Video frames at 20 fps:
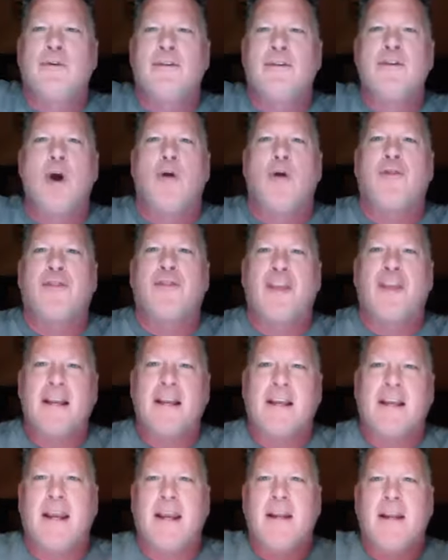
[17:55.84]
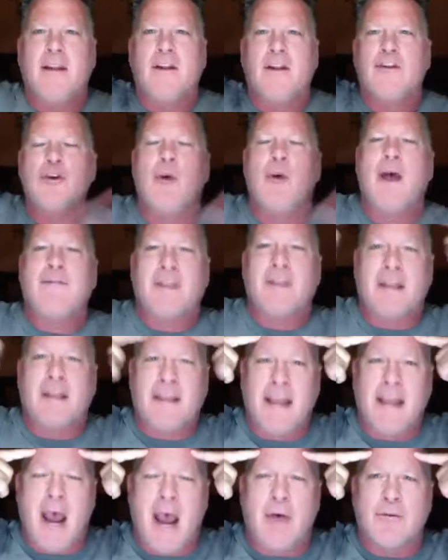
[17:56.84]
No thinking. You have to
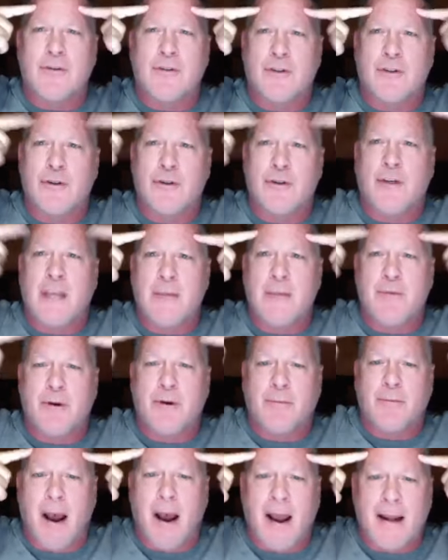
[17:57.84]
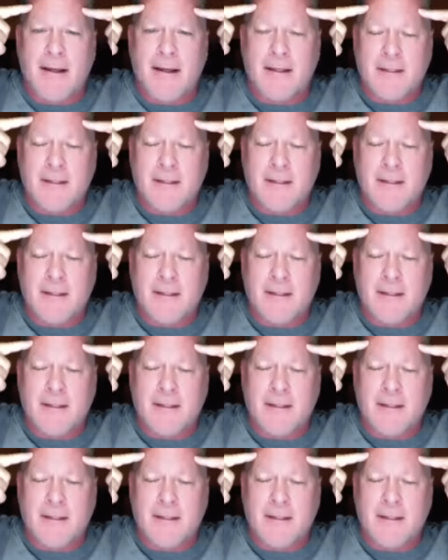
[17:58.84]
count so you keep your mind